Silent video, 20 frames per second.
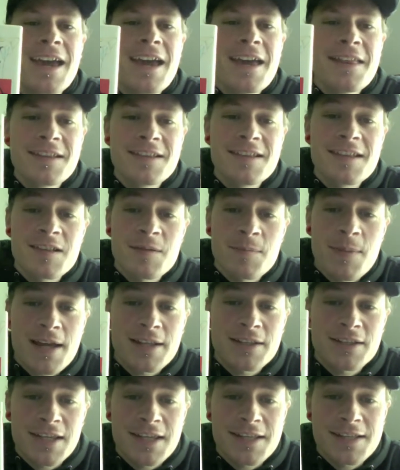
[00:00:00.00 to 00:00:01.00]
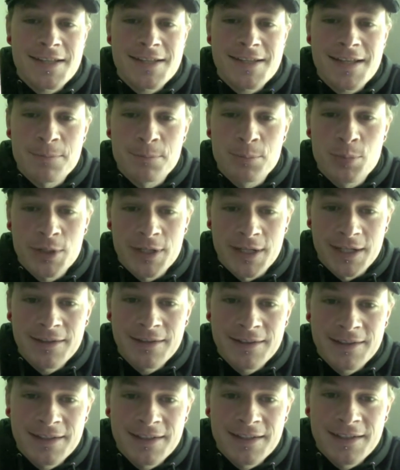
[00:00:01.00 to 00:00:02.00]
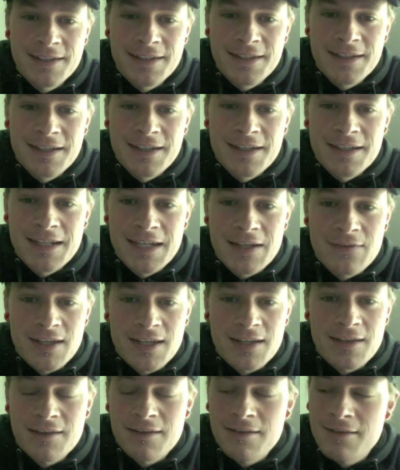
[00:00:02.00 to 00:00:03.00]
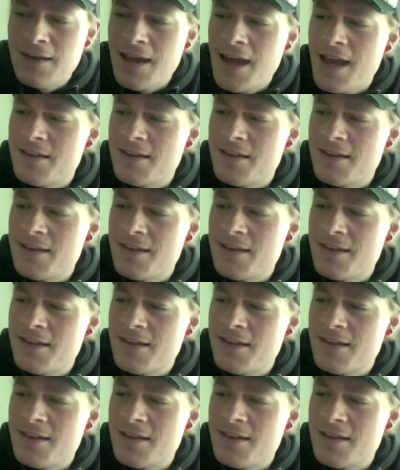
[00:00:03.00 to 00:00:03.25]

This is about Jesus and Buddha living